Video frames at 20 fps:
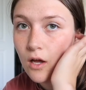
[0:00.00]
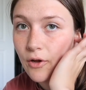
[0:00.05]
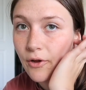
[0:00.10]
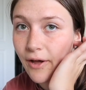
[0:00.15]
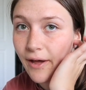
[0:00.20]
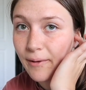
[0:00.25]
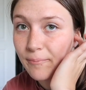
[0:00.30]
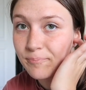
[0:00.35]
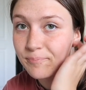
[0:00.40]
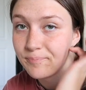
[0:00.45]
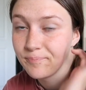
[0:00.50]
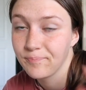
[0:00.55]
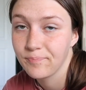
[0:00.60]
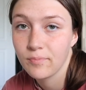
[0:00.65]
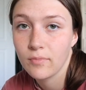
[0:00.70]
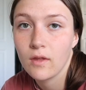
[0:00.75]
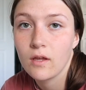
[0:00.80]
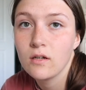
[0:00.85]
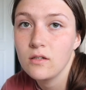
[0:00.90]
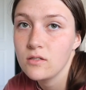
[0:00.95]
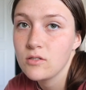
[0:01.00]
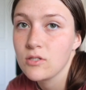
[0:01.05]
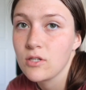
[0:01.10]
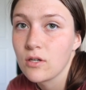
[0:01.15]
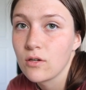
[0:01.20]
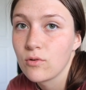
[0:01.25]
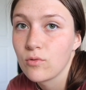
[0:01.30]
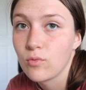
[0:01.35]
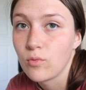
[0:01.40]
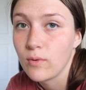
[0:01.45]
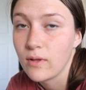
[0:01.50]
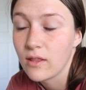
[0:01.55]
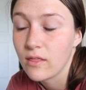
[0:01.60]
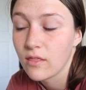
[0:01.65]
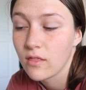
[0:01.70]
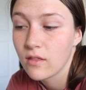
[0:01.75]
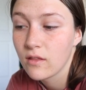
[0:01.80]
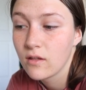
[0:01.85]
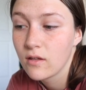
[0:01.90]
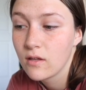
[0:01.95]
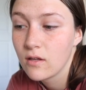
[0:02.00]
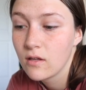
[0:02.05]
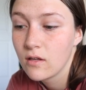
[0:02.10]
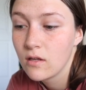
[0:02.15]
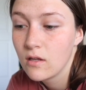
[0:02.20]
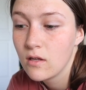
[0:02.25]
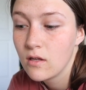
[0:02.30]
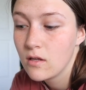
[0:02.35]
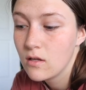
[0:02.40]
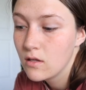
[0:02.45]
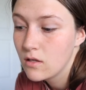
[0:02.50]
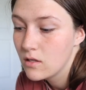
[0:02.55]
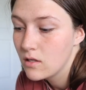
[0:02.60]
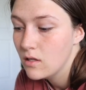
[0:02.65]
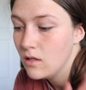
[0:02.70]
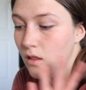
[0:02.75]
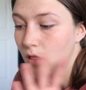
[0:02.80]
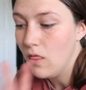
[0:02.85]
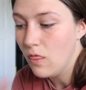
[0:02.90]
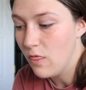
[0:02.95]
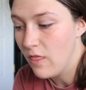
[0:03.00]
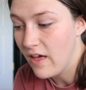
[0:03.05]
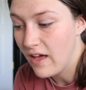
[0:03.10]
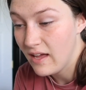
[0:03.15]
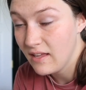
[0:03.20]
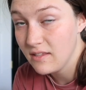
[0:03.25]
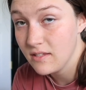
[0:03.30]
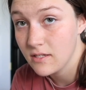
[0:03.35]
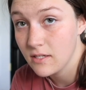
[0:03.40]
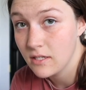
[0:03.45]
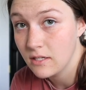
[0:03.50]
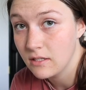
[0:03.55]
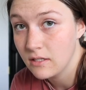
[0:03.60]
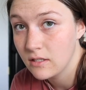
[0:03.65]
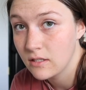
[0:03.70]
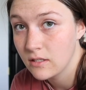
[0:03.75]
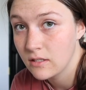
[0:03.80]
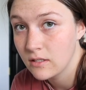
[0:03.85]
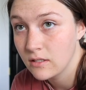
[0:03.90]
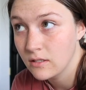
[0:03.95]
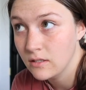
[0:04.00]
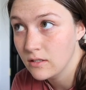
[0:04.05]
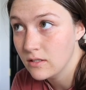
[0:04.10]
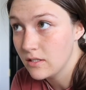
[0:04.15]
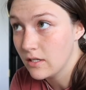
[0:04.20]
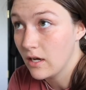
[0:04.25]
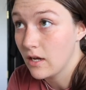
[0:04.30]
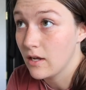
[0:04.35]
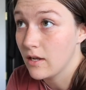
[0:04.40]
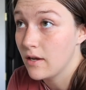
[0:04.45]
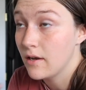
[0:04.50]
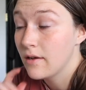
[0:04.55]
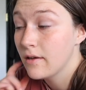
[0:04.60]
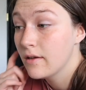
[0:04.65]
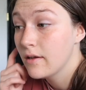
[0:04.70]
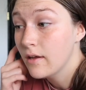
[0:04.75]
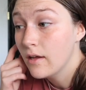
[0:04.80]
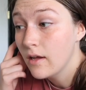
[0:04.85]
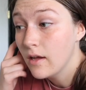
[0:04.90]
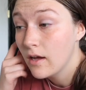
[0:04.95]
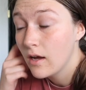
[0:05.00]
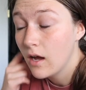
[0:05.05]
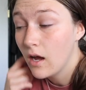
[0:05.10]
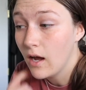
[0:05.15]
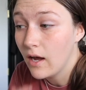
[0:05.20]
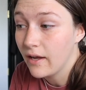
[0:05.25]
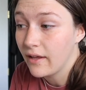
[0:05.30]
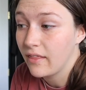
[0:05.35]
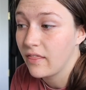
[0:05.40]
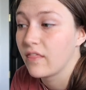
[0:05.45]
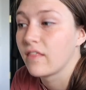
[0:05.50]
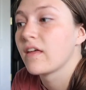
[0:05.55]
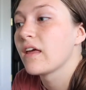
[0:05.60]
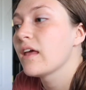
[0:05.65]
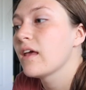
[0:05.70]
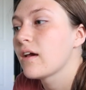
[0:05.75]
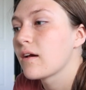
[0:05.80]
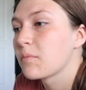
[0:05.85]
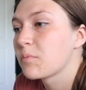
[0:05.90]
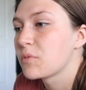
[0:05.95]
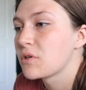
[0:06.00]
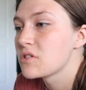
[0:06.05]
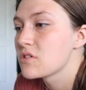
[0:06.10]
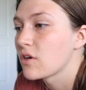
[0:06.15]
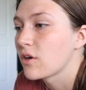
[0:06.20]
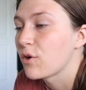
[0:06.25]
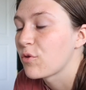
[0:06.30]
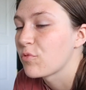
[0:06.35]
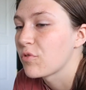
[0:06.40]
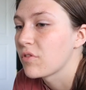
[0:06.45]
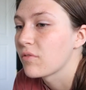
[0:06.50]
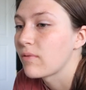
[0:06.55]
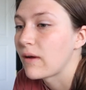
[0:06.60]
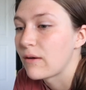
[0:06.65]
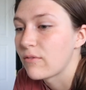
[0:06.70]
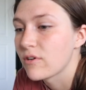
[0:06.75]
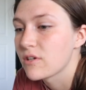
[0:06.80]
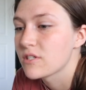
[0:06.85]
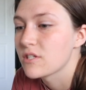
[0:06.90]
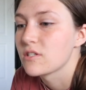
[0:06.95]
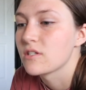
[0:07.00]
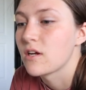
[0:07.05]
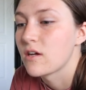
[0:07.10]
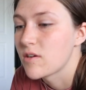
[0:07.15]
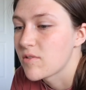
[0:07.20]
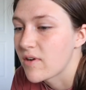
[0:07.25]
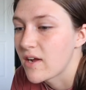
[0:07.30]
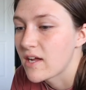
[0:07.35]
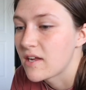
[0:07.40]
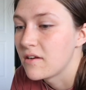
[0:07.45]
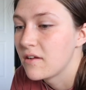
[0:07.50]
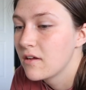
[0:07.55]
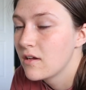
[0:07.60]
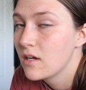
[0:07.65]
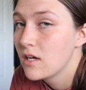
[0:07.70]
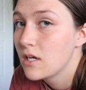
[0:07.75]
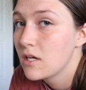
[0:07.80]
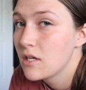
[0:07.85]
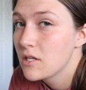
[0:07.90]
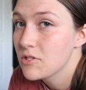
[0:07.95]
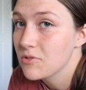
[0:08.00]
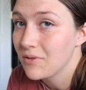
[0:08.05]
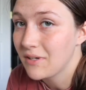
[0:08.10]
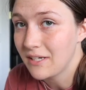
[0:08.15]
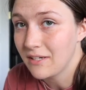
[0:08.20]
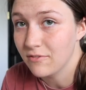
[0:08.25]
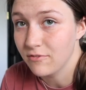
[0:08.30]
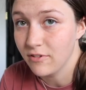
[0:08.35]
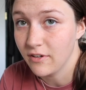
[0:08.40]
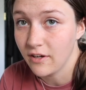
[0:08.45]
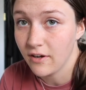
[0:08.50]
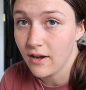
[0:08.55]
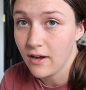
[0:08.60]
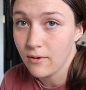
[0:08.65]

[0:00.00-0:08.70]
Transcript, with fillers: okay, so with that done, I think I'm gonna start off with read versus unread, so I can figure